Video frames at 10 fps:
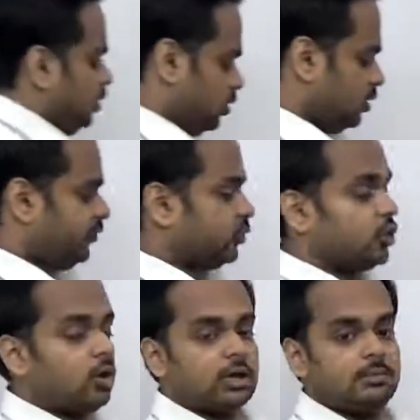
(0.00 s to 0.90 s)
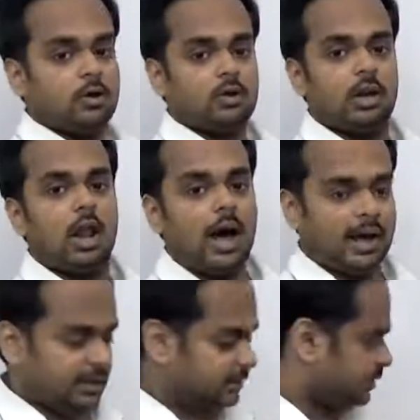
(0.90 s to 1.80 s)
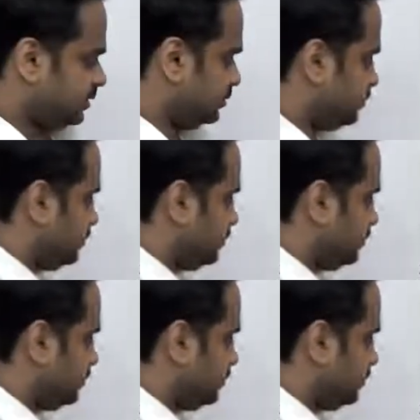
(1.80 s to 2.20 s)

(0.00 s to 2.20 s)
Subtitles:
or if you're talking about lies,